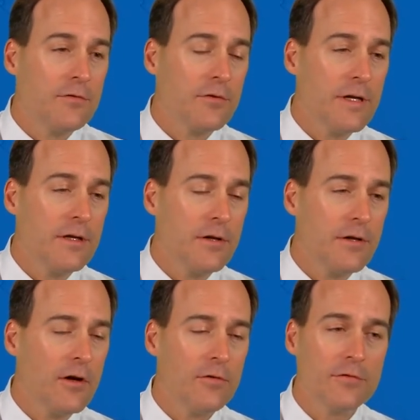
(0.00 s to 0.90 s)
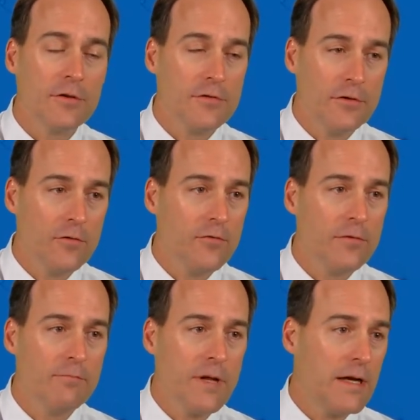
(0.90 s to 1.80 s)
You treat adults and
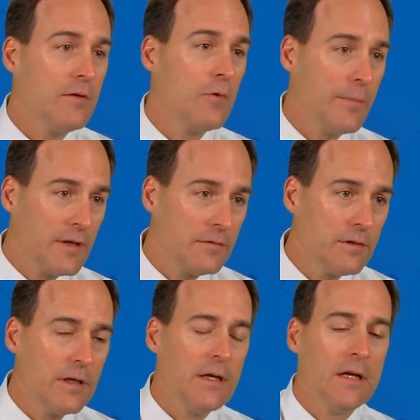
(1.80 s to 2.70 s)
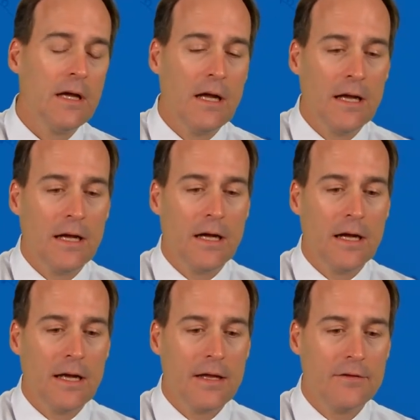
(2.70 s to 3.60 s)
children, men and women,
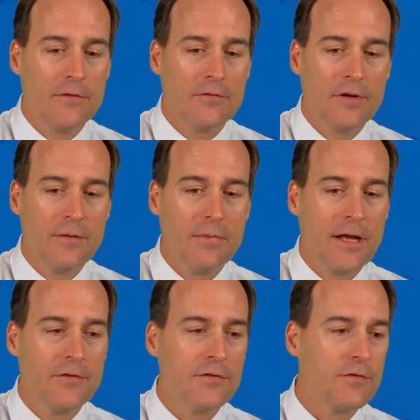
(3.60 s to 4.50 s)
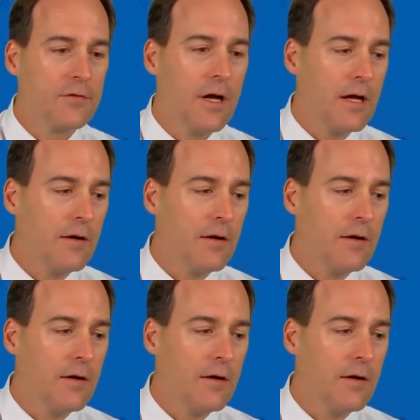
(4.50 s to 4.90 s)
and you treat patients